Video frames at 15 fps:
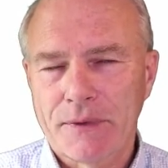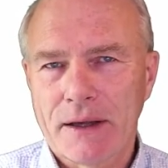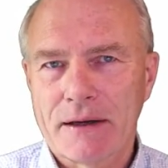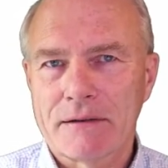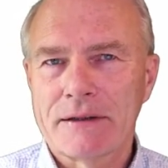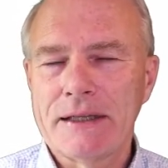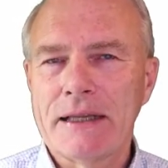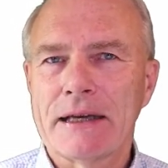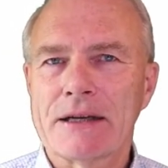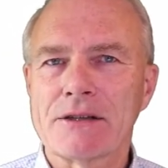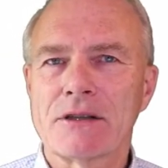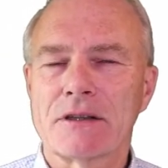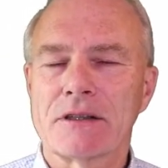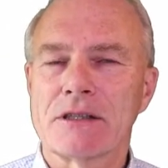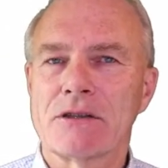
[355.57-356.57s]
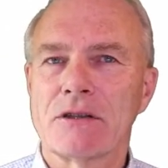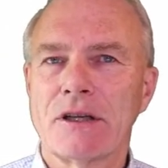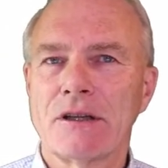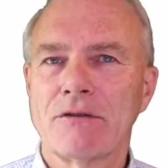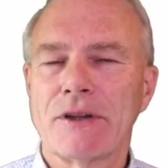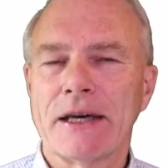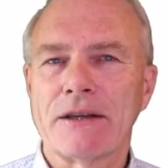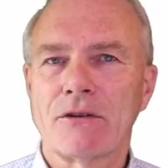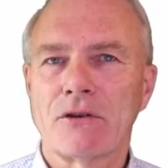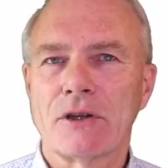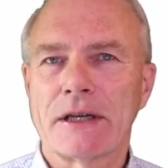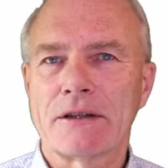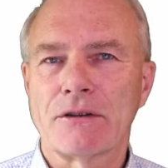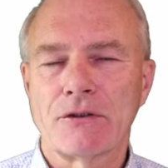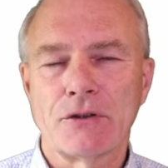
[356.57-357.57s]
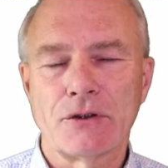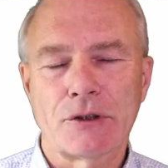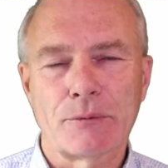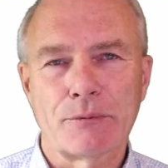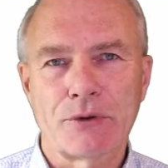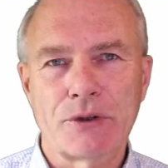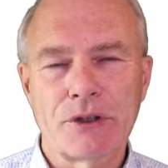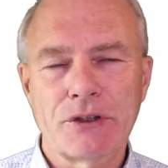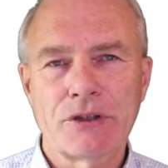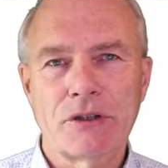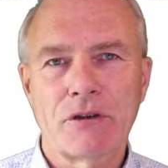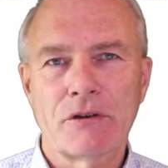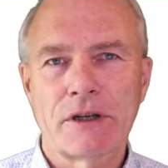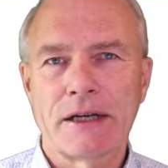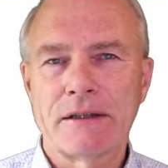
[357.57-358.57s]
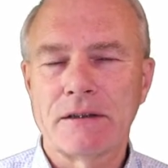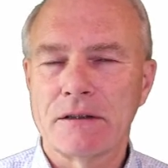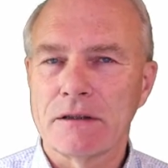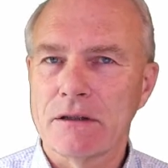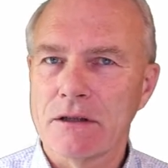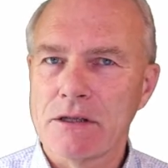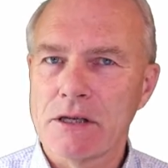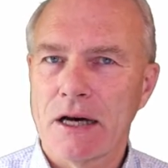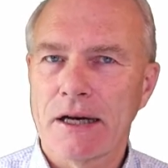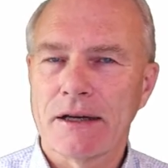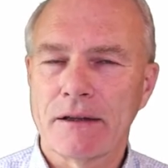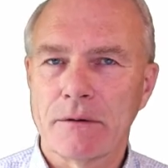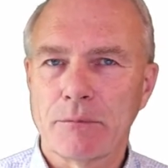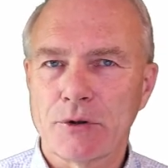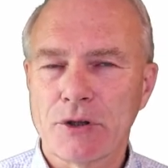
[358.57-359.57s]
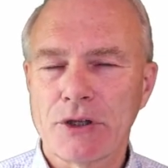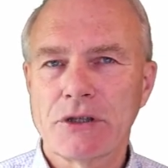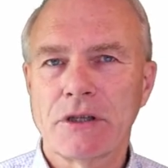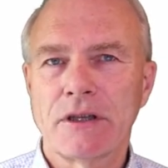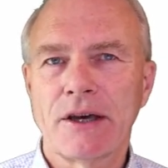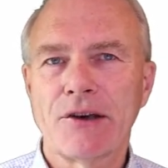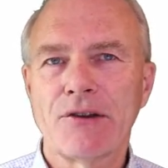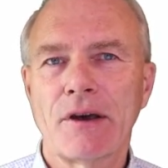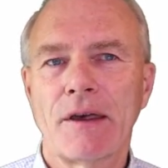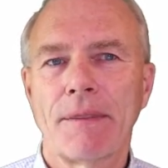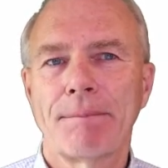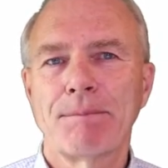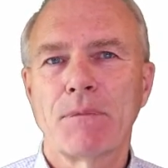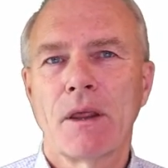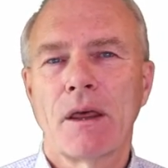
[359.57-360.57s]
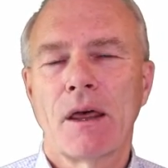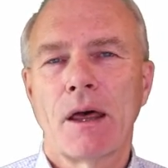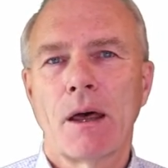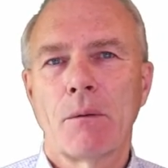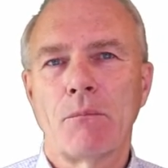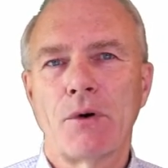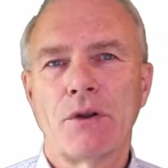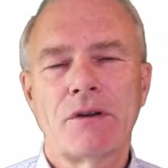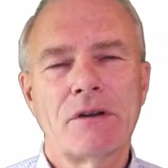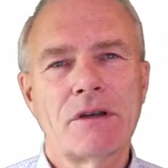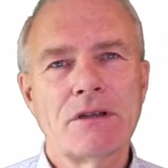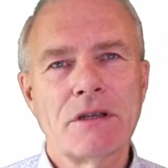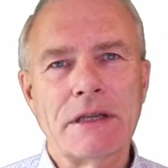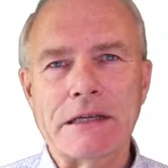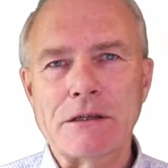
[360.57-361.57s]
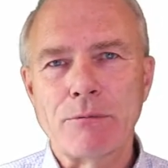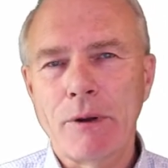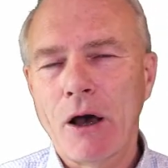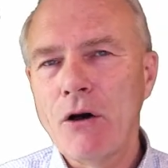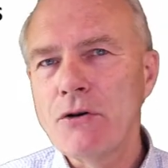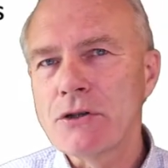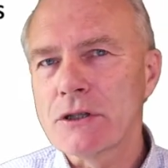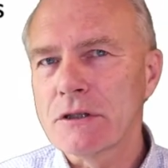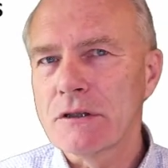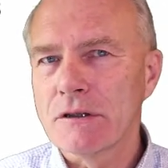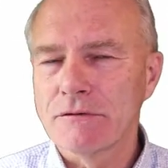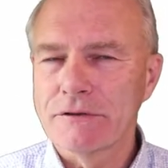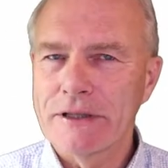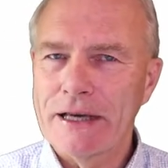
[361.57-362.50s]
And realize there is a lot of data collected during production already, the design, the production data. But it is an explosion of